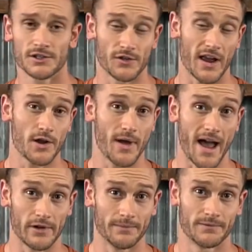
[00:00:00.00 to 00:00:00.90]
So there you
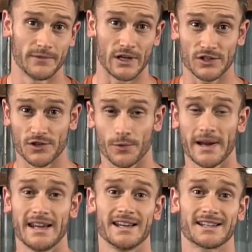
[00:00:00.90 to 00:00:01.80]
have it. There's
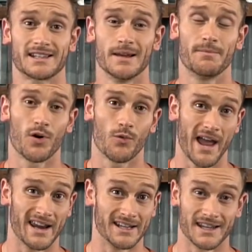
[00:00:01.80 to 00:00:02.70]
three simple
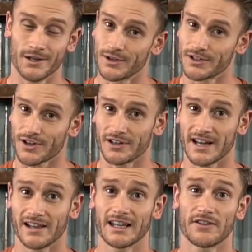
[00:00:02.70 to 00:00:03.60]
ways that you can start
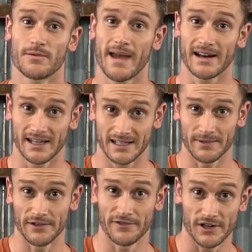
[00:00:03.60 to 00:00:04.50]
telling if you're
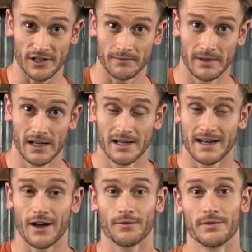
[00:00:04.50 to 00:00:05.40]
magnesium deficient.
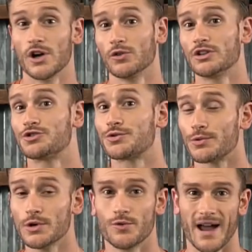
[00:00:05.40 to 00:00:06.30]
Now, the only
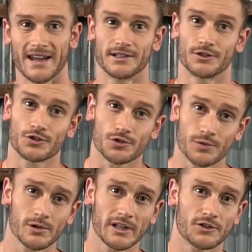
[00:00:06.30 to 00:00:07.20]
true way to
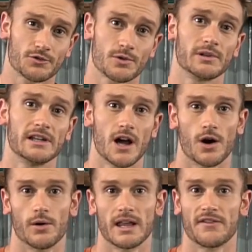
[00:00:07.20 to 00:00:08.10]
truly, truly
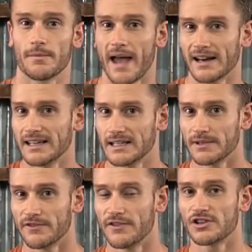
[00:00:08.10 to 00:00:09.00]
know if you're
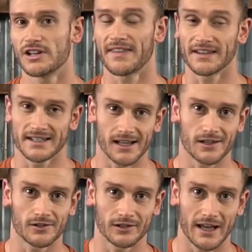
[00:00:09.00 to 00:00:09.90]
magnesium deficient at the cellular